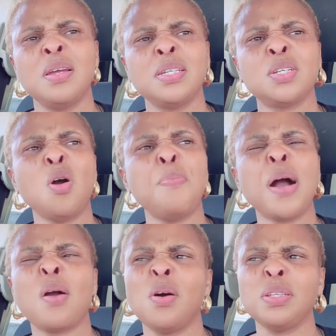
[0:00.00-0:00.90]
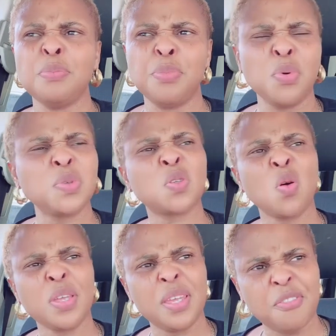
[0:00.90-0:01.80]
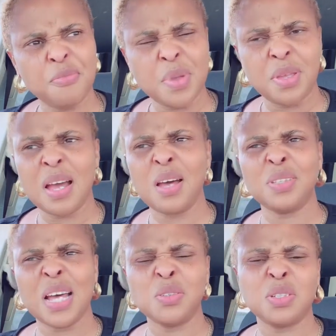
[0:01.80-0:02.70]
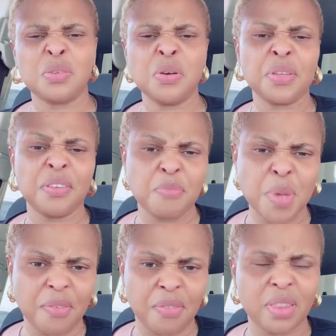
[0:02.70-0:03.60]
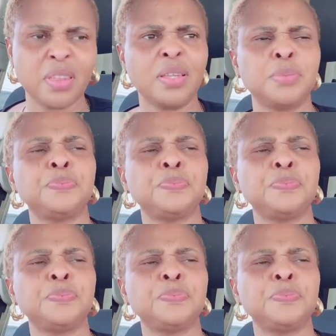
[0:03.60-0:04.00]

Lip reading: She can't pack all the books, can't give me handouts, she can't give me everything.